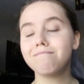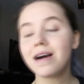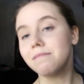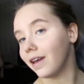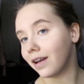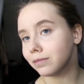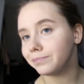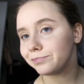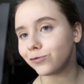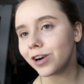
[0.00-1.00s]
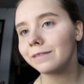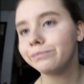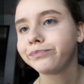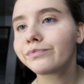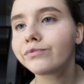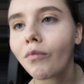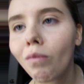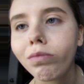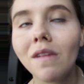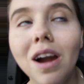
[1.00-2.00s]
my makeup, right?
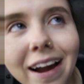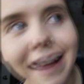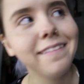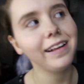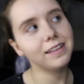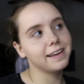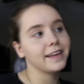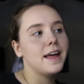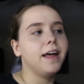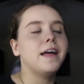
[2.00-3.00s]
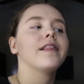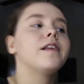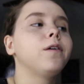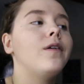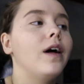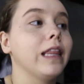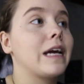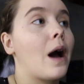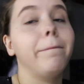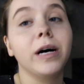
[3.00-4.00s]
I had these like little
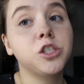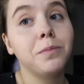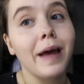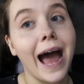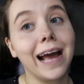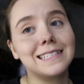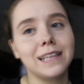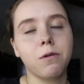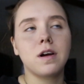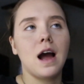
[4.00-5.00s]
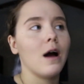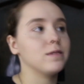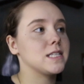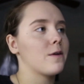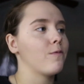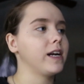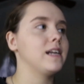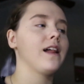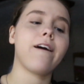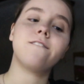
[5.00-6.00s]
like a bunch of bags that I was like ready
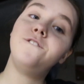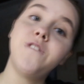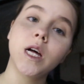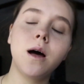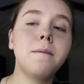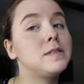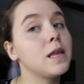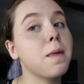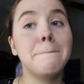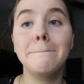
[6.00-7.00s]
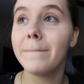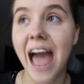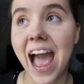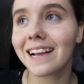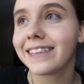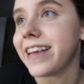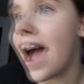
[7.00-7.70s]
to like fill up to the max to